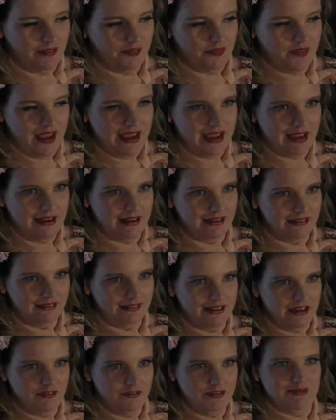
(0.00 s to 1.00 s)
they
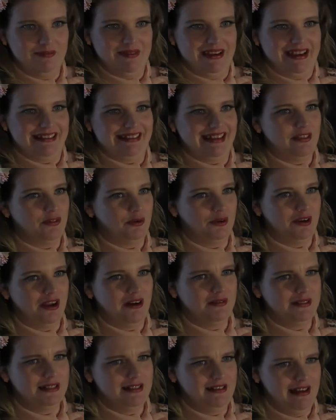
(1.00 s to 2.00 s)
loved me. They thought I
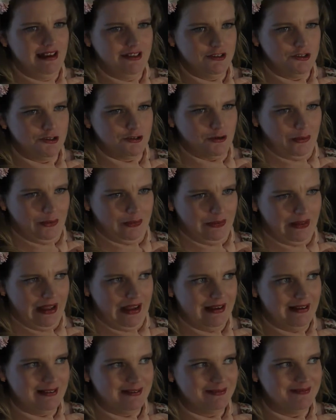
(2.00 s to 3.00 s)
was a natural.
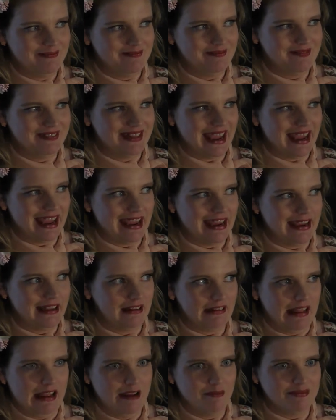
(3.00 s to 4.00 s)
They
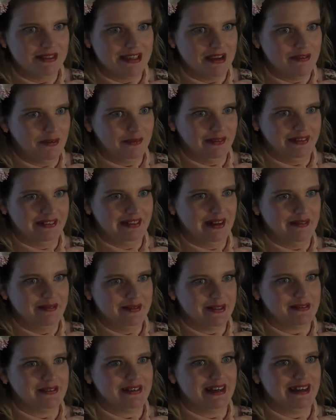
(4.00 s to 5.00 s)
clapped. Everyone
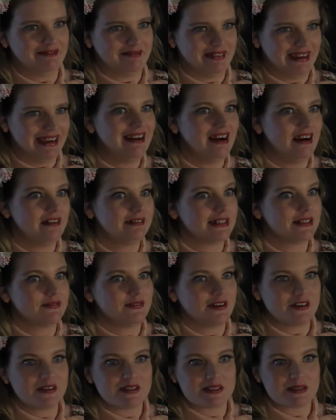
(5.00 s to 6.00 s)
clapped around me. I was
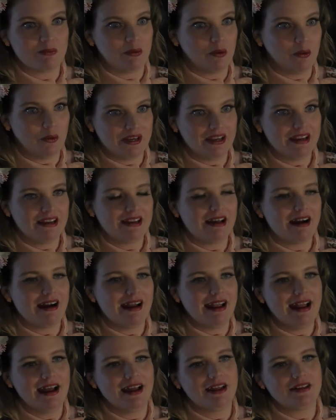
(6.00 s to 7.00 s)
very supported. I
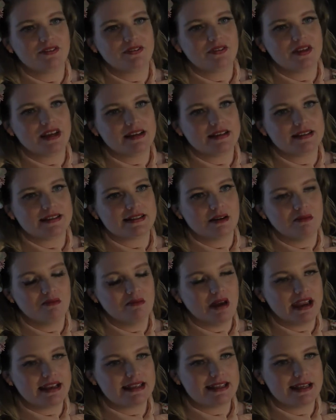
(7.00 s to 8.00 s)
had these
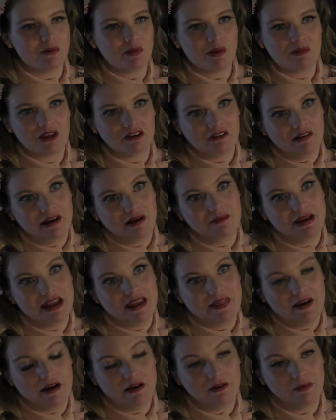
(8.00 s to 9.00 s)
amazing women around me
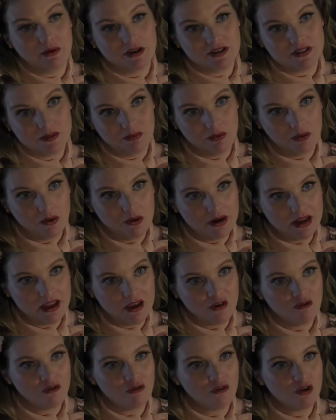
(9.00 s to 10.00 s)
that were
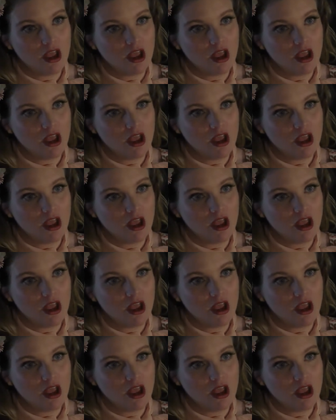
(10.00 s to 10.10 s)
supportive,